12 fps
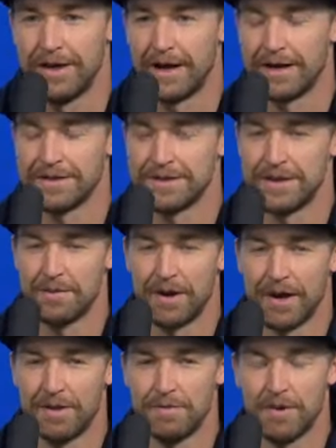I can see them
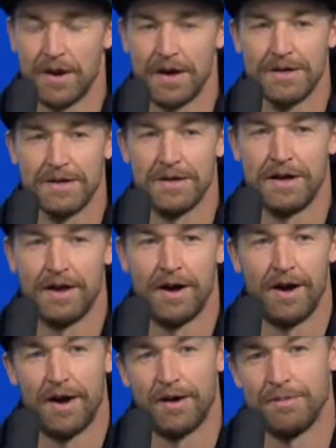again, but,
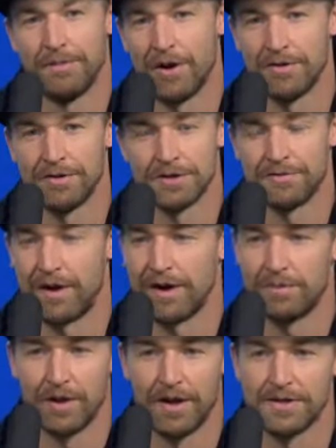you know, just find a
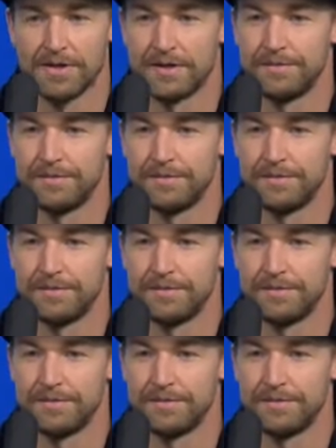place.